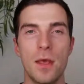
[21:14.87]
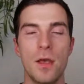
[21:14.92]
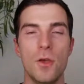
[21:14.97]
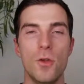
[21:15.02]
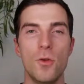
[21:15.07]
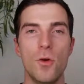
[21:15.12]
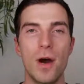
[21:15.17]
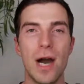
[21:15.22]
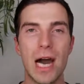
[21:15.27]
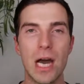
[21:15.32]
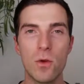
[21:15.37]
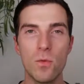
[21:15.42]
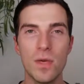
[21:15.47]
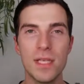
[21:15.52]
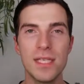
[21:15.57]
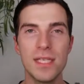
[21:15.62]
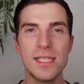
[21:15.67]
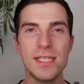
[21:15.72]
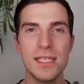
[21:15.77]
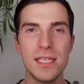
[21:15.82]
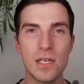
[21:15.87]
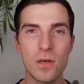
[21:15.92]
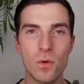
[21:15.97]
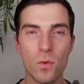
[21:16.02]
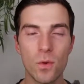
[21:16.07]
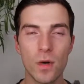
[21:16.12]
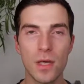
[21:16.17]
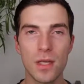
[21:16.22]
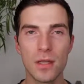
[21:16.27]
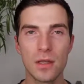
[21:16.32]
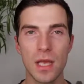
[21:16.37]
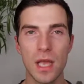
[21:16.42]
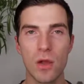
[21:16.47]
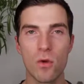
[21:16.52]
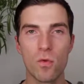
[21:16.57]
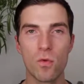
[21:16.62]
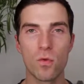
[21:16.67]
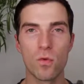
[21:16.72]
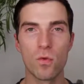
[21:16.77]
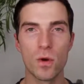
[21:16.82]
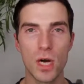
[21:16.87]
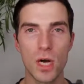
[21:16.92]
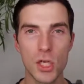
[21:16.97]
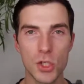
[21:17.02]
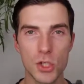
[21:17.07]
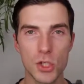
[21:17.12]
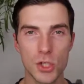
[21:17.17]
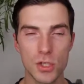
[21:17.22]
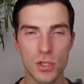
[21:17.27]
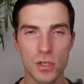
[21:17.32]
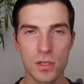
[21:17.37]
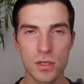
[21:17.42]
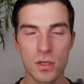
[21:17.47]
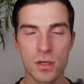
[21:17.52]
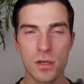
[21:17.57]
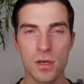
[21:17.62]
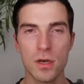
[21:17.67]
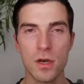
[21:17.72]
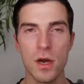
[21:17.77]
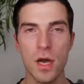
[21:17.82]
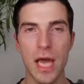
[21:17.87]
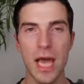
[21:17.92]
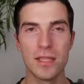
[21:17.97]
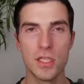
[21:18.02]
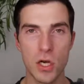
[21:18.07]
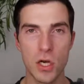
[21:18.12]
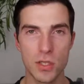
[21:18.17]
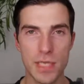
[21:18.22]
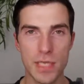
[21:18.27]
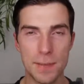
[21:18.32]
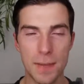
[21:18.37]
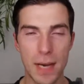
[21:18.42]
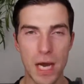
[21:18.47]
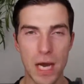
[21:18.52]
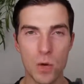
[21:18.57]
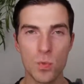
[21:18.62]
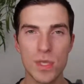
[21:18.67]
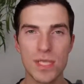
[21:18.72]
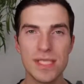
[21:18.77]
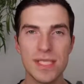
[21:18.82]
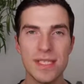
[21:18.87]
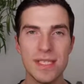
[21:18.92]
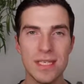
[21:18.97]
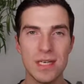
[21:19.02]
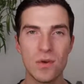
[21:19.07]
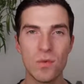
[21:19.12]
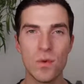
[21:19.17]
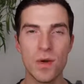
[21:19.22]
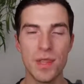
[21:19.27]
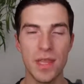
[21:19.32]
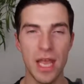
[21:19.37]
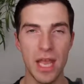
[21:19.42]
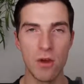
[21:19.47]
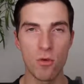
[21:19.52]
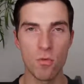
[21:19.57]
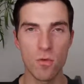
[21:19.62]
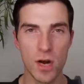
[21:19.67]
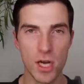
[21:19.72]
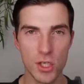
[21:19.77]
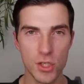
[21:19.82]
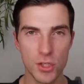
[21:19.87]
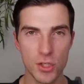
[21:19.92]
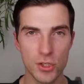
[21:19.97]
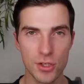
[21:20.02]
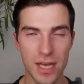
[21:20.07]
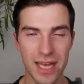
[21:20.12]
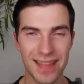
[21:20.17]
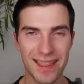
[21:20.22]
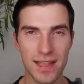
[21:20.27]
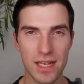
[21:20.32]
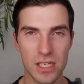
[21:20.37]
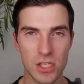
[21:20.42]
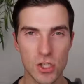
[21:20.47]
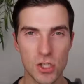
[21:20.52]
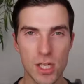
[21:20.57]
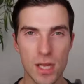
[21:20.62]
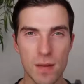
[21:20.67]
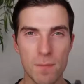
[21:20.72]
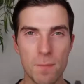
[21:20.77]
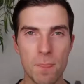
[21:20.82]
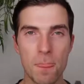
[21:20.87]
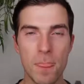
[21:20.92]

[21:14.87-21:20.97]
How do we deal with a rush at dinner time? How do we deal with a rush at lunchtime?